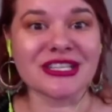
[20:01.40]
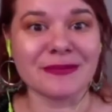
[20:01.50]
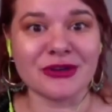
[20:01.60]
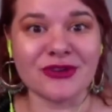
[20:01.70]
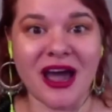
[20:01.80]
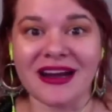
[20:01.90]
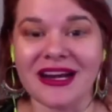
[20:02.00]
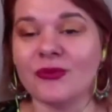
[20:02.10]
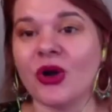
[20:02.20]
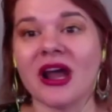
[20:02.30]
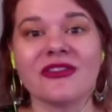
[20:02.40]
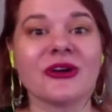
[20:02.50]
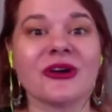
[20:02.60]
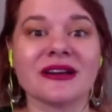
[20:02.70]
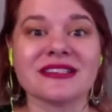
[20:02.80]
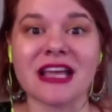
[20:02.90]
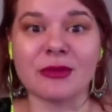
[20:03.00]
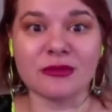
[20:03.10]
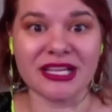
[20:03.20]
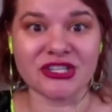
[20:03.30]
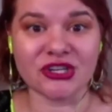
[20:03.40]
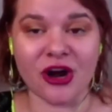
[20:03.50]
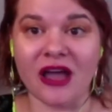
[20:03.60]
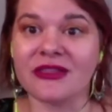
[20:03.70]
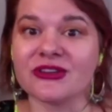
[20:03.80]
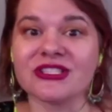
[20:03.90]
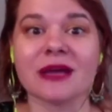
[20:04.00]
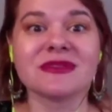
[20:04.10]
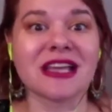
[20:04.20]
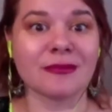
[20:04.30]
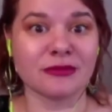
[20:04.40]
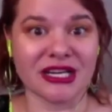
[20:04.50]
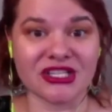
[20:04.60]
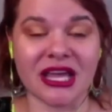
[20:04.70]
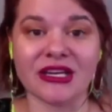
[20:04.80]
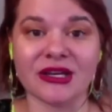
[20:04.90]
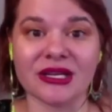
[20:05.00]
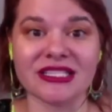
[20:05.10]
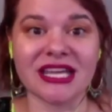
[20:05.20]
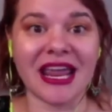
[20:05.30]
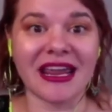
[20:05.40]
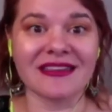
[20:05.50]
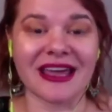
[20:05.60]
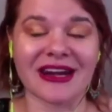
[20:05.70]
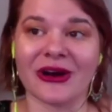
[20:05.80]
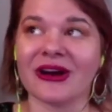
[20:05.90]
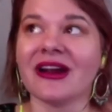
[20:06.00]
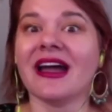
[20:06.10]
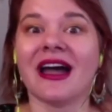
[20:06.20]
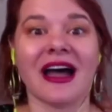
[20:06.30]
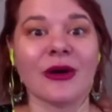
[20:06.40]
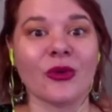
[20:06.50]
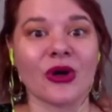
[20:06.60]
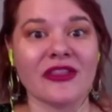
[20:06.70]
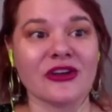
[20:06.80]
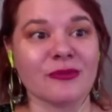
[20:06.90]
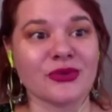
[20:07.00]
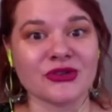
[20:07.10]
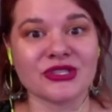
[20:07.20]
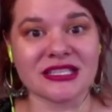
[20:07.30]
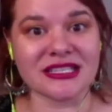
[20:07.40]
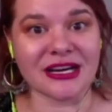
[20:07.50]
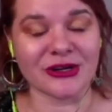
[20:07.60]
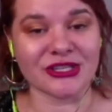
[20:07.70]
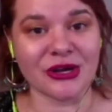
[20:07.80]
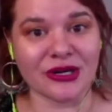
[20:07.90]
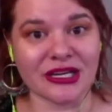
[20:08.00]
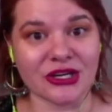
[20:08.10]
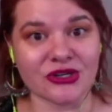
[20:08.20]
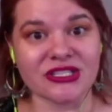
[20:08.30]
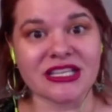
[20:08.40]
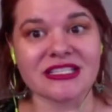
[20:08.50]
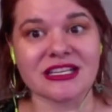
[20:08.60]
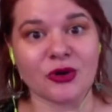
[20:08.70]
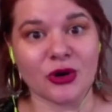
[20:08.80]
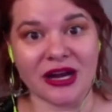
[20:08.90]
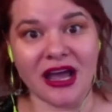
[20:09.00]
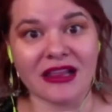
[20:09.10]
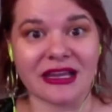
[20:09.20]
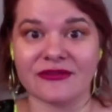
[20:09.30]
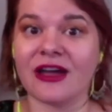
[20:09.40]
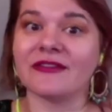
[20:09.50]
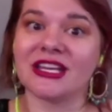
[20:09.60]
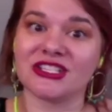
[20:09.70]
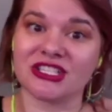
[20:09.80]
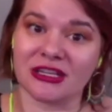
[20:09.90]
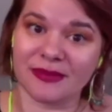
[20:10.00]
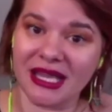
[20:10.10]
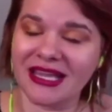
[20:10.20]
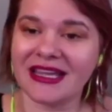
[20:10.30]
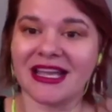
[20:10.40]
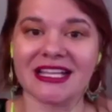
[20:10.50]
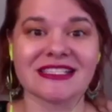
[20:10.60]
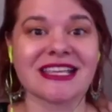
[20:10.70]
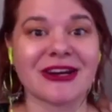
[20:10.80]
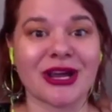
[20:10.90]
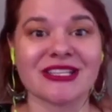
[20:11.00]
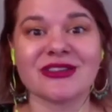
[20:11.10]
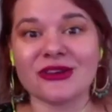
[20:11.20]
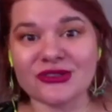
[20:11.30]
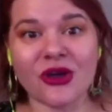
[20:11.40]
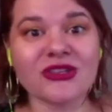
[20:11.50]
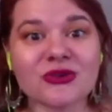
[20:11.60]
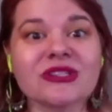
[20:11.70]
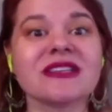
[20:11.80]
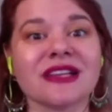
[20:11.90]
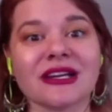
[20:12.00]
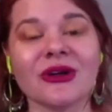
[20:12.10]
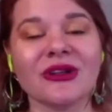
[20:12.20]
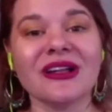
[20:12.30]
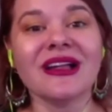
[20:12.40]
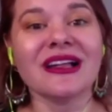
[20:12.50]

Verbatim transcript: sleep you've gotten, what other supplements you're on. There's some supplements that you can take that are uh, will either boost the serotonin in your system or not, like 5-HTP, etc. So there's all sorts of little